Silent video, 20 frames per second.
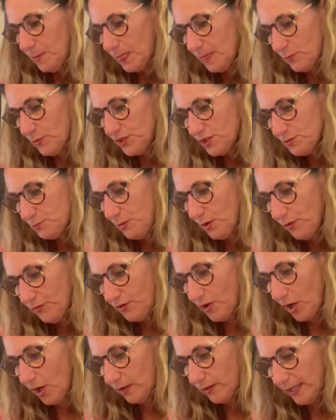which
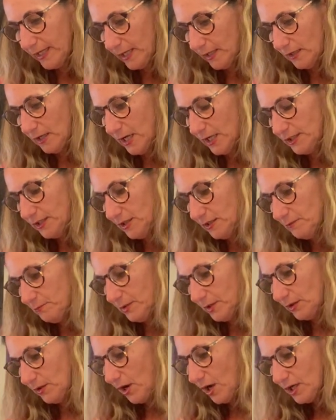both garlic and onion
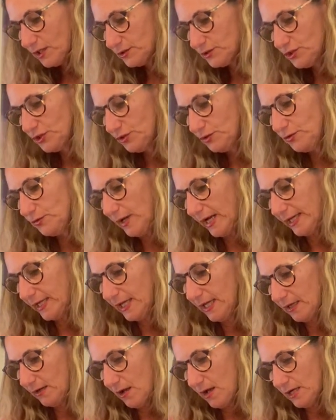belong to. I
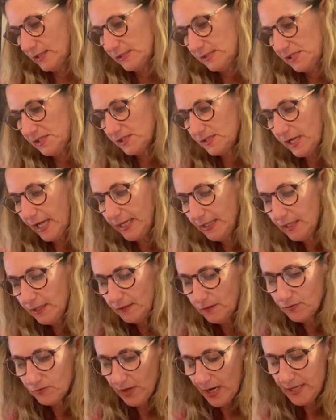cannot cite
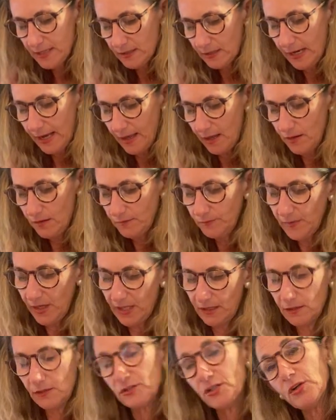it right now.
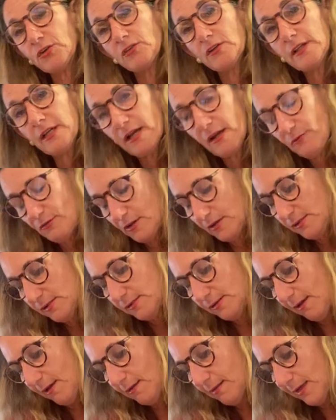Anecdotally, I will
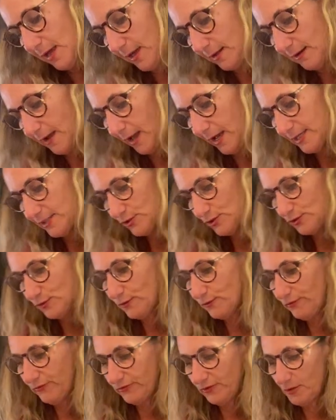say that I
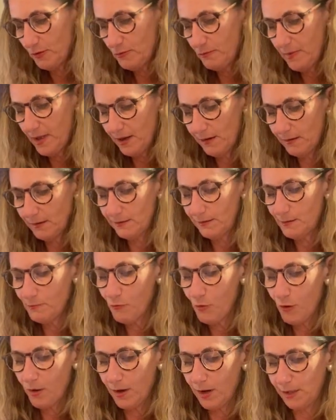do feel better the
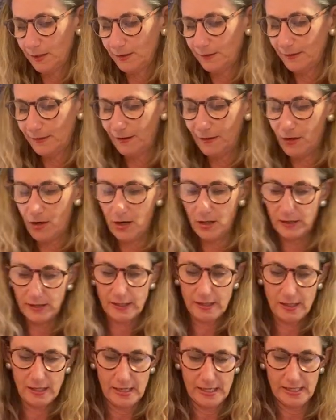more onion and
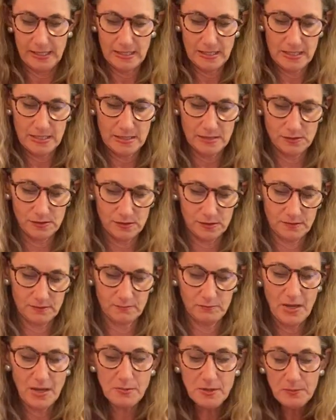garlic I eat.
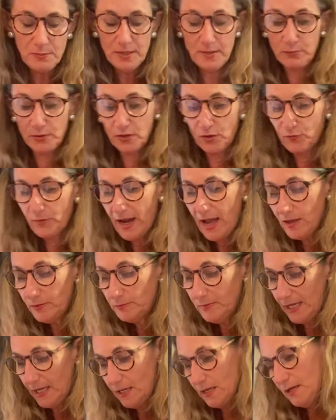Maybe people around
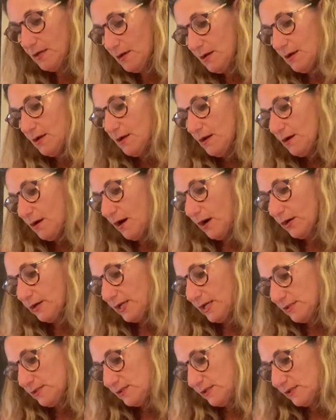me aren't
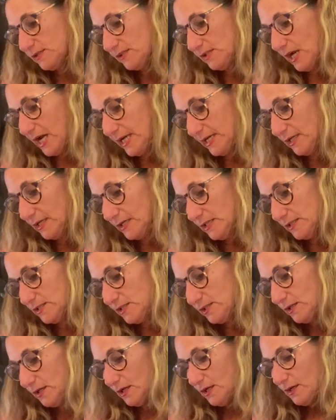as excited
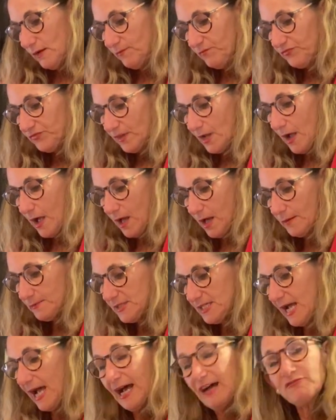um,
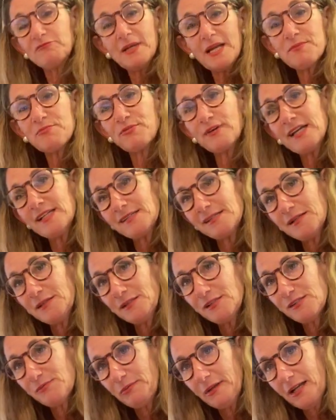to have my
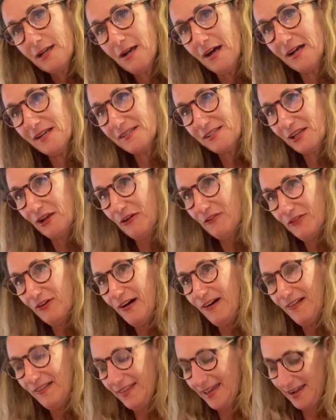presence because of
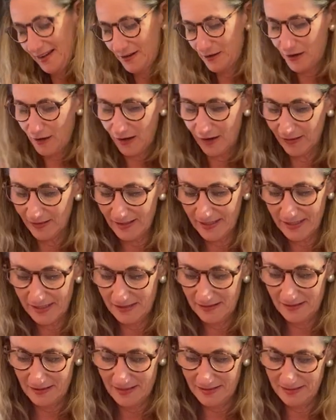all that garlic
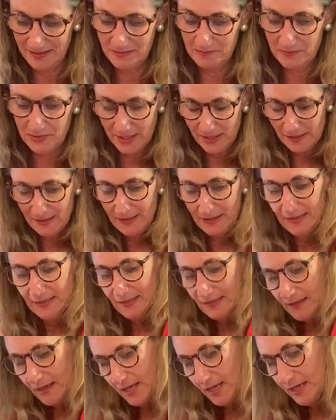and onion, but
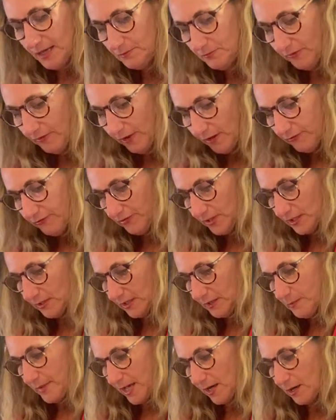I'm
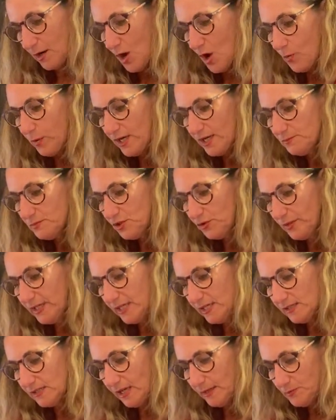feeling better. What I'm doing
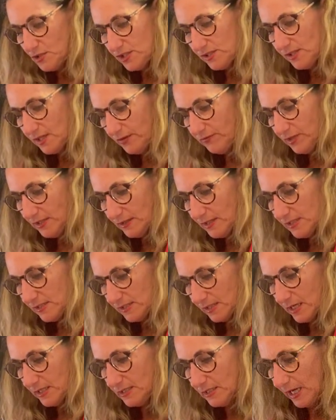is I'm just giving
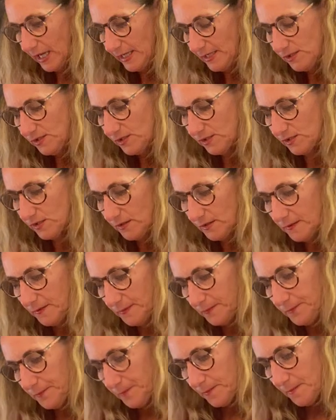this a dice
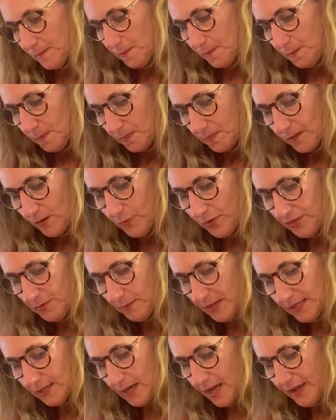with
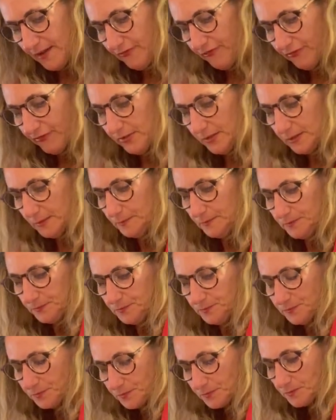my knife.
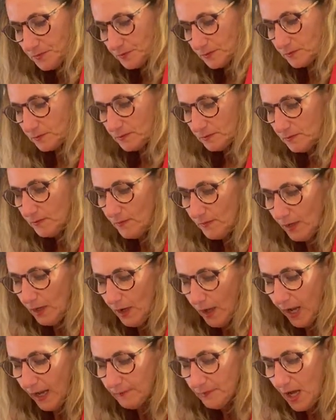
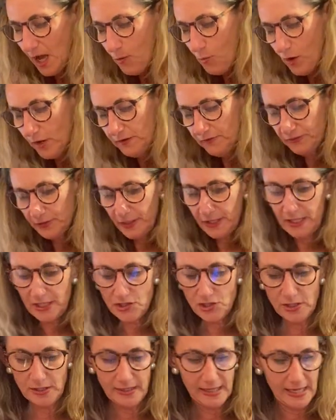I'm not one for kitchen